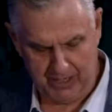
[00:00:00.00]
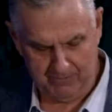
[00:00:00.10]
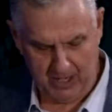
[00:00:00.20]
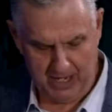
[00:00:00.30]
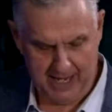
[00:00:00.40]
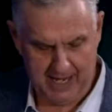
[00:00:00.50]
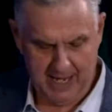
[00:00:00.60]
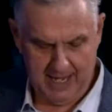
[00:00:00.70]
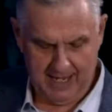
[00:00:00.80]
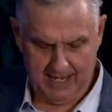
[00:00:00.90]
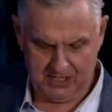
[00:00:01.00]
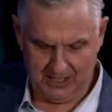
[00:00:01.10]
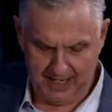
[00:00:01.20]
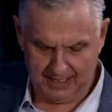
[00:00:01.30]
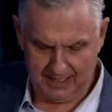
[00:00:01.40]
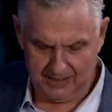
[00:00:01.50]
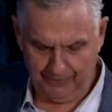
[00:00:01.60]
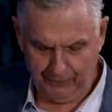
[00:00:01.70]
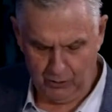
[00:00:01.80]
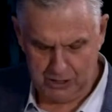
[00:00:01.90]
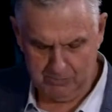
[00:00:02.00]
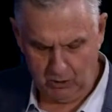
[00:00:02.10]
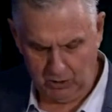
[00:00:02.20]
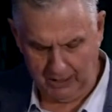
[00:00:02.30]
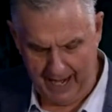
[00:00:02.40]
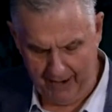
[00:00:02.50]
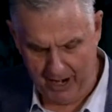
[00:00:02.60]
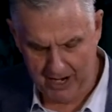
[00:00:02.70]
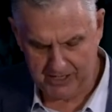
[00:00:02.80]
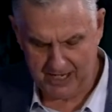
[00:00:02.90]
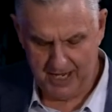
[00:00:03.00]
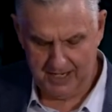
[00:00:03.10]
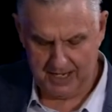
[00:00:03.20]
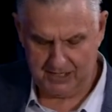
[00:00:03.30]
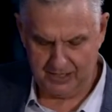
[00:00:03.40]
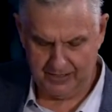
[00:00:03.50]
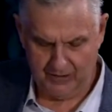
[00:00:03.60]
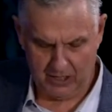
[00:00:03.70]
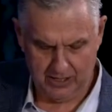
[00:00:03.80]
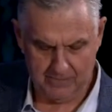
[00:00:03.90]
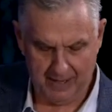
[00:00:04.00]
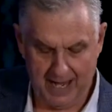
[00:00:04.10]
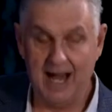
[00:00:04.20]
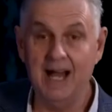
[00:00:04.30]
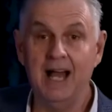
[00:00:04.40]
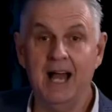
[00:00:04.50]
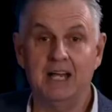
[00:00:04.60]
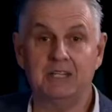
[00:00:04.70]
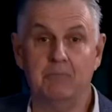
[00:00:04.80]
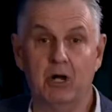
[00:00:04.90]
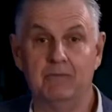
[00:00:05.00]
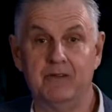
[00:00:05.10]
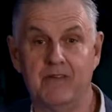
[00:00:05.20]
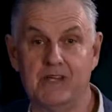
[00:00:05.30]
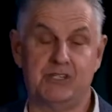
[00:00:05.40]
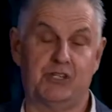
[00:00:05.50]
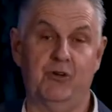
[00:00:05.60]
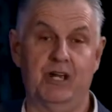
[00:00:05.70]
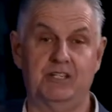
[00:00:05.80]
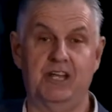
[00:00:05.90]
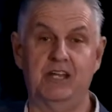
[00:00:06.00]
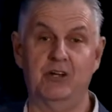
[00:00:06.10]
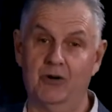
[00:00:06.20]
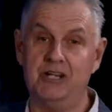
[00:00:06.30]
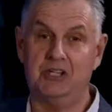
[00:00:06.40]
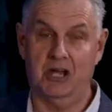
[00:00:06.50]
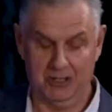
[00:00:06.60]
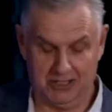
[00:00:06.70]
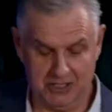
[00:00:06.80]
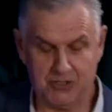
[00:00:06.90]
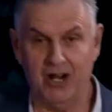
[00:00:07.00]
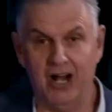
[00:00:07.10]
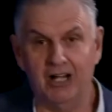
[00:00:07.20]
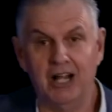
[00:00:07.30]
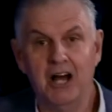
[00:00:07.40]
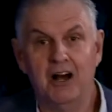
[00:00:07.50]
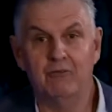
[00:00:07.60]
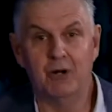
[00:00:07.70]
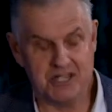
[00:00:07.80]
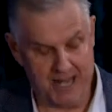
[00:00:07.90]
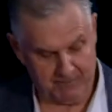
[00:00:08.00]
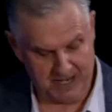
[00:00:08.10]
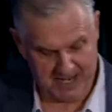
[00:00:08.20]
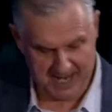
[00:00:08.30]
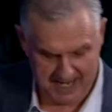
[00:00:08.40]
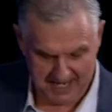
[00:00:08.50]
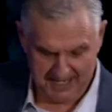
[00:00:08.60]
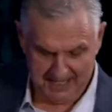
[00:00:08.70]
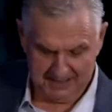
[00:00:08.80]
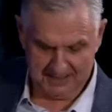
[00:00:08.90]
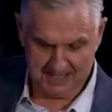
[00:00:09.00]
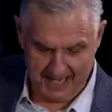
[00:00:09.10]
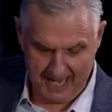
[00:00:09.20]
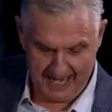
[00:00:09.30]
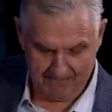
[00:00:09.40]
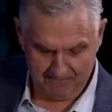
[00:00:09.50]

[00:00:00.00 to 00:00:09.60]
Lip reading: by selecting the four small arrows next to the volume bar at the bottom of your screen. So you're in total control of what's happening here today.